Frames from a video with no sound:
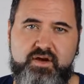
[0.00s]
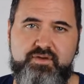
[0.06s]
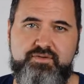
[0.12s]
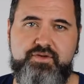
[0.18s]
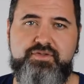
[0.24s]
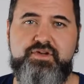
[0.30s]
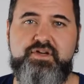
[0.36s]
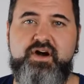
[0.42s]

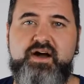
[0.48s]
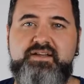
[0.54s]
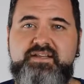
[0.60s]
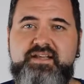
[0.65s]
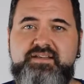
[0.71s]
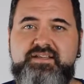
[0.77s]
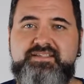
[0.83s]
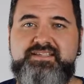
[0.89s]
Though the
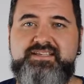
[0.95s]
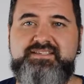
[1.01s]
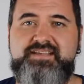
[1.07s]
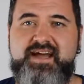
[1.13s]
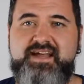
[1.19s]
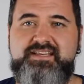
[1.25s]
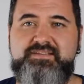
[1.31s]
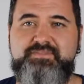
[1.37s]
content is
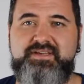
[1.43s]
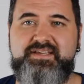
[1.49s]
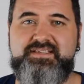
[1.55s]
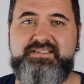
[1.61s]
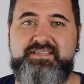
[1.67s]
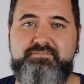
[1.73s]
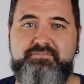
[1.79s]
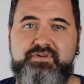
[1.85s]
designed to be
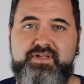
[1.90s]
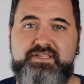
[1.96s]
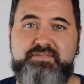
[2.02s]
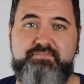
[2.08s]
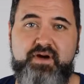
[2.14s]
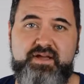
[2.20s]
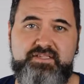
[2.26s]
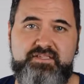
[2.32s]
as simple as
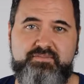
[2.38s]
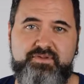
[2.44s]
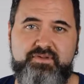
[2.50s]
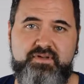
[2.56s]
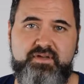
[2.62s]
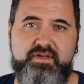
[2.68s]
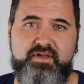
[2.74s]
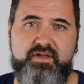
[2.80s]

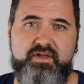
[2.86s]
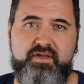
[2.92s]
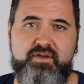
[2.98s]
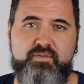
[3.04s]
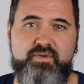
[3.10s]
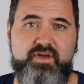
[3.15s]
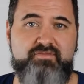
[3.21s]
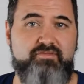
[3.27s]
possible,
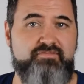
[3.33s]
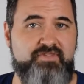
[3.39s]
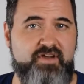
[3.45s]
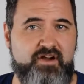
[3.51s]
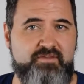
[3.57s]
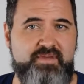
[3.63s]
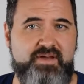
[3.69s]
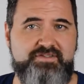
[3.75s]
we have a
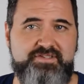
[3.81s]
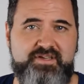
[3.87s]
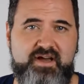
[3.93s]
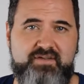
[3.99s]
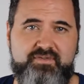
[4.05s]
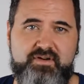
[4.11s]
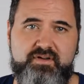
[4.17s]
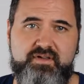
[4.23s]
fair amount to
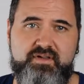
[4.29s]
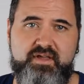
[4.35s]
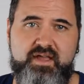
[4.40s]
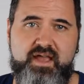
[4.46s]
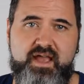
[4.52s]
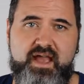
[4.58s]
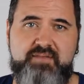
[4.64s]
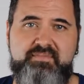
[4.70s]
cover
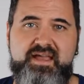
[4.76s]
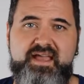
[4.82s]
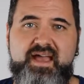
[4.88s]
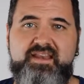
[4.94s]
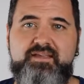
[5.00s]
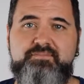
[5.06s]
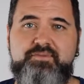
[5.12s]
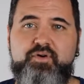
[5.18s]
and may
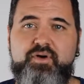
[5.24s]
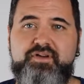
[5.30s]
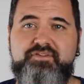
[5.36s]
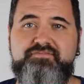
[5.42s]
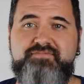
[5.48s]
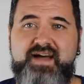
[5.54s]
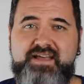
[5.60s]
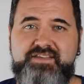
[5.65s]
end up going
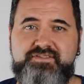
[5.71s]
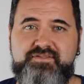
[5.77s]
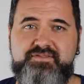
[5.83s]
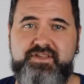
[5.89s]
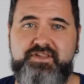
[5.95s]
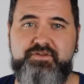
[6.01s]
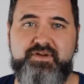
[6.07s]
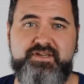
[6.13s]
faster
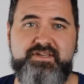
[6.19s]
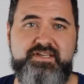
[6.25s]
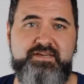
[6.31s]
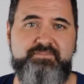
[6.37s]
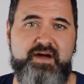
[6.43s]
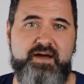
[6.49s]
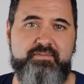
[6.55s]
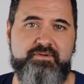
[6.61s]
than you can
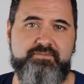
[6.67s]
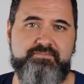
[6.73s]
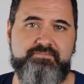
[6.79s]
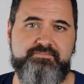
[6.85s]
keep up.